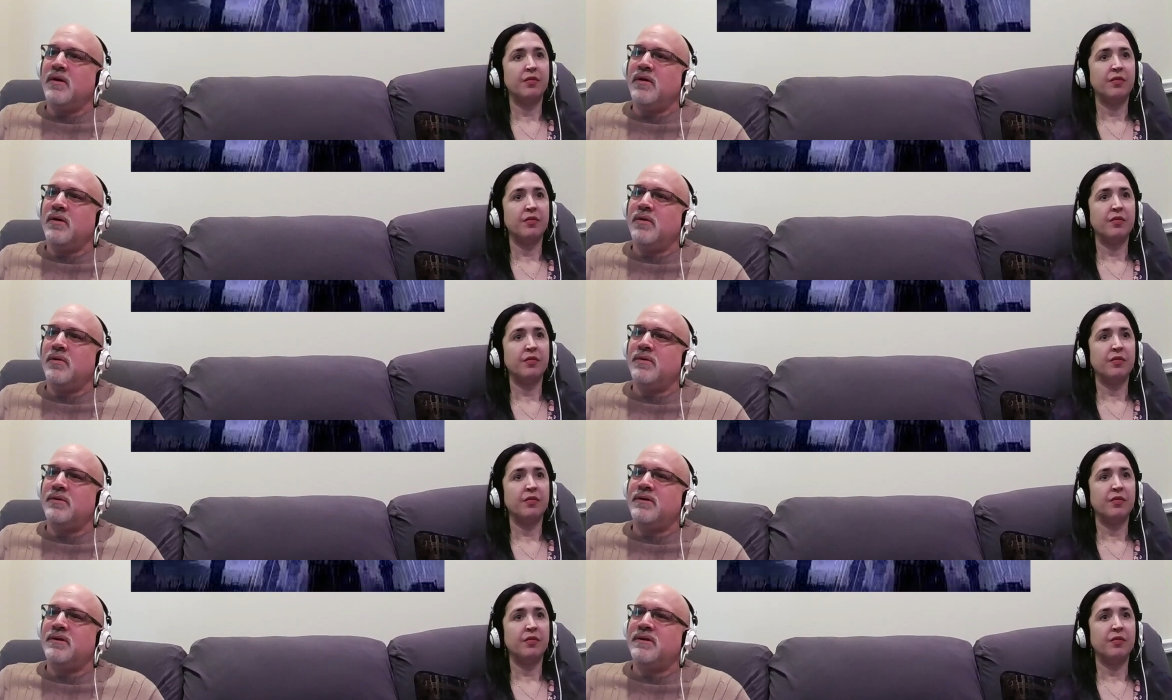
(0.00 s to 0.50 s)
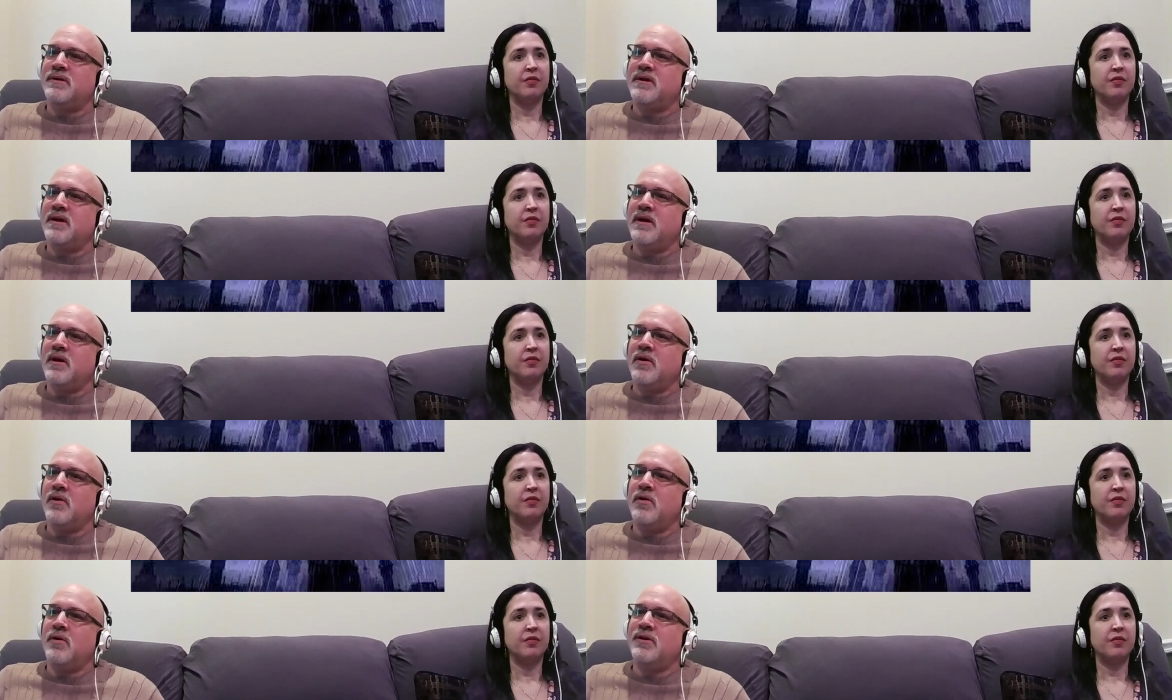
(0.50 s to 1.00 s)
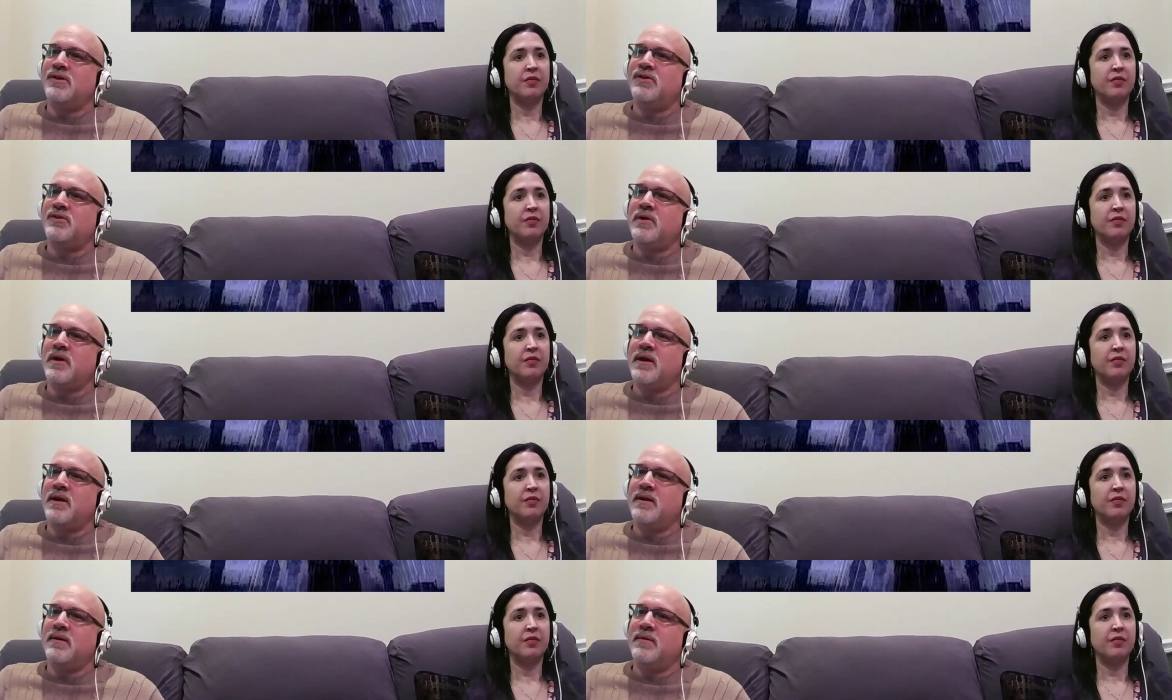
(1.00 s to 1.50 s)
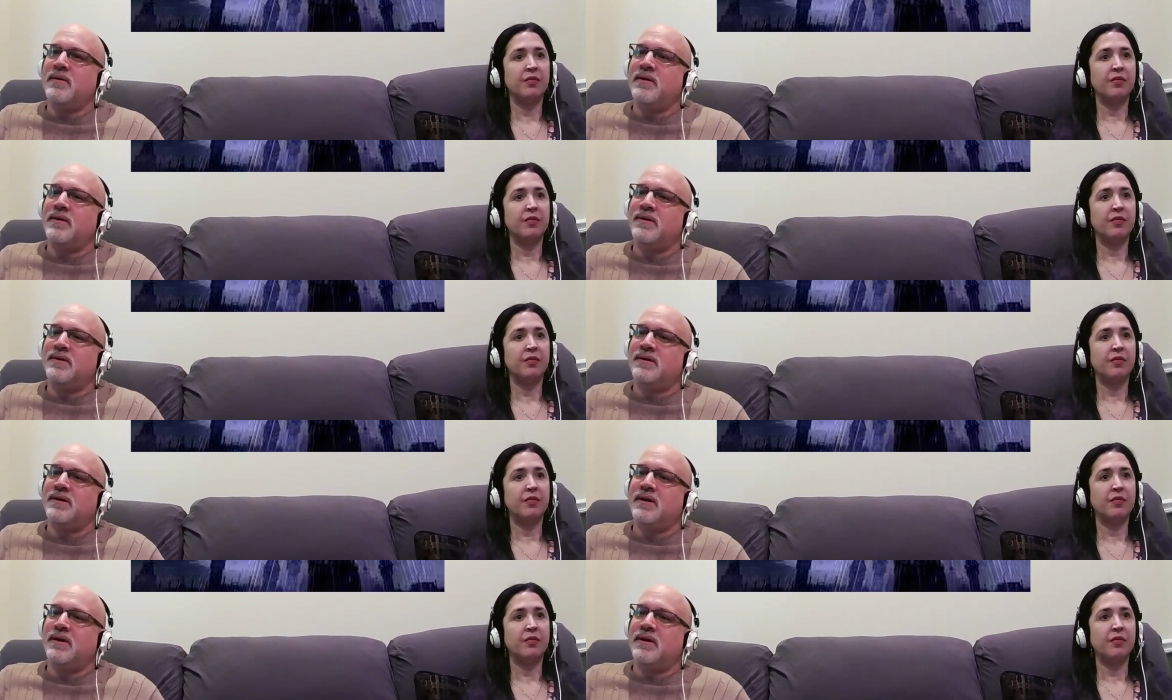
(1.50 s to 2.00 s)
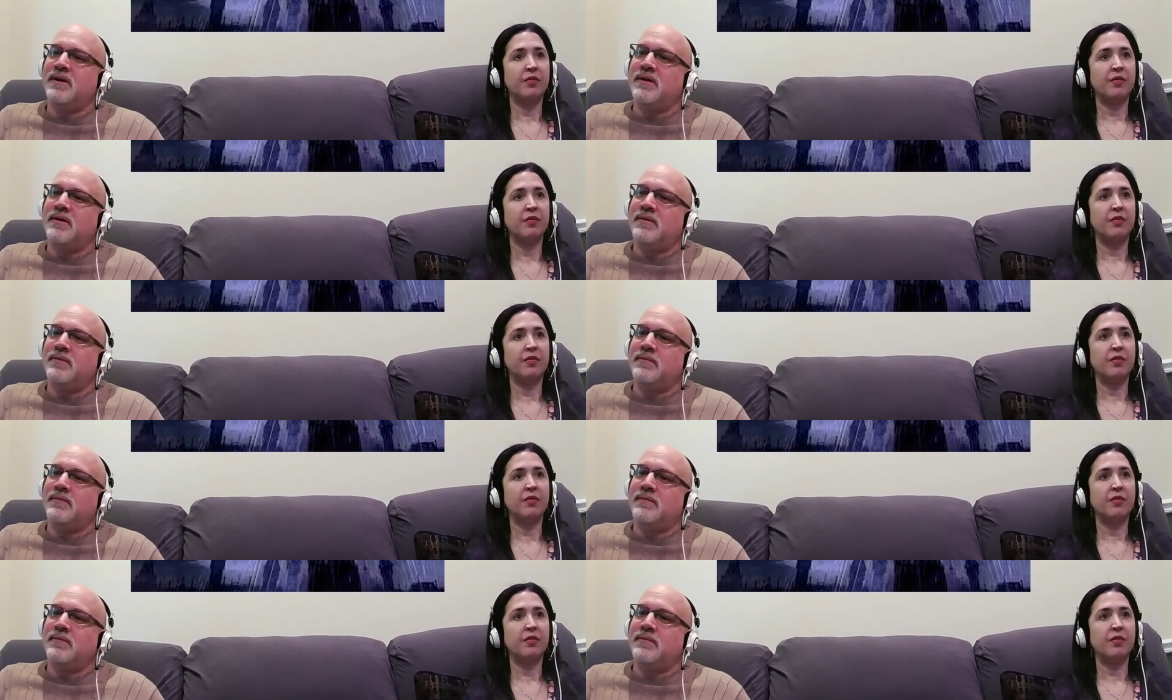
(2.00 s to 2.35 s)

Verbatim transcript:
Speaker 1: Who is this guy? Oh, he's tracking his kid.